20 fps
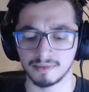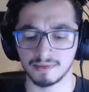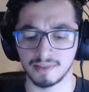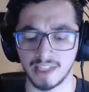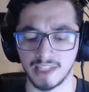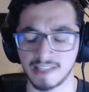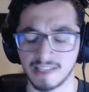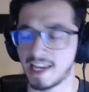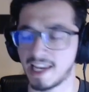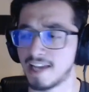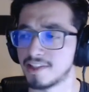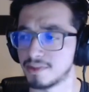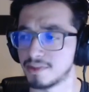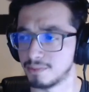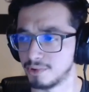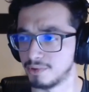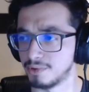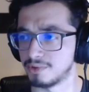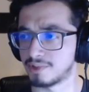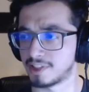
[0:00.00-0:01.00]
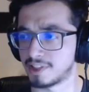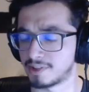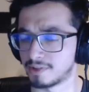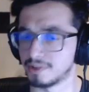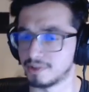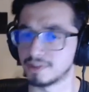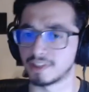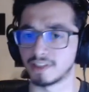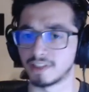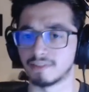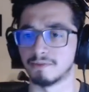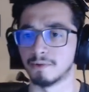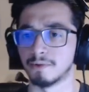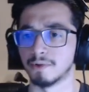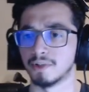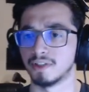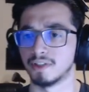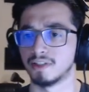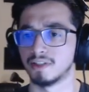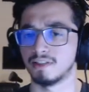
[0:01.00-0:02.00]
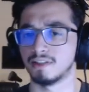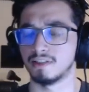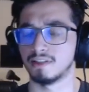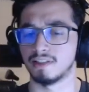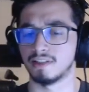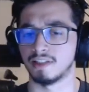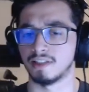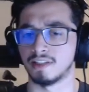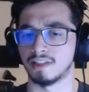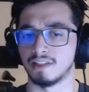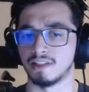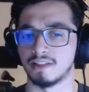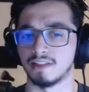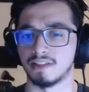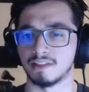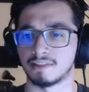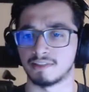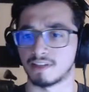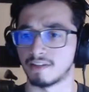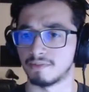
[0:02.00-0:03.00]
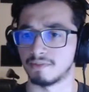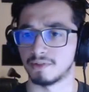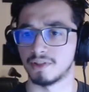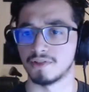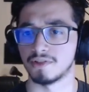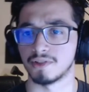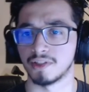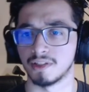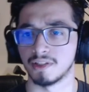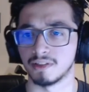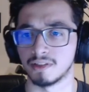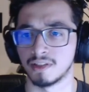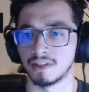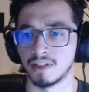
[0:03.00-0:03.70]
intangibles that they're looking for in a software engineer.